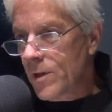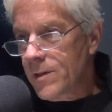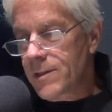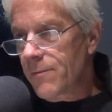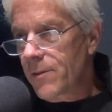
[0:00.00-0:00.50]

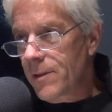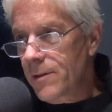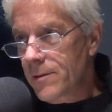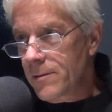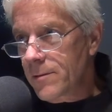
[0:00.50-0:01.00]

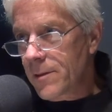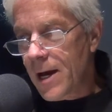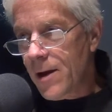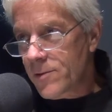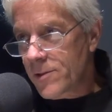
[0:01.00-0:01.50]

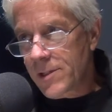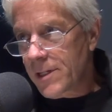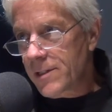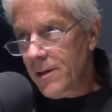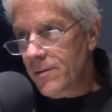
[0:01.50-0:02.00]

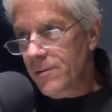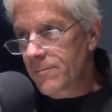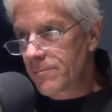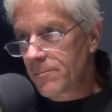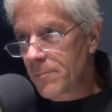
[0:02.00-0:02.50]
7,600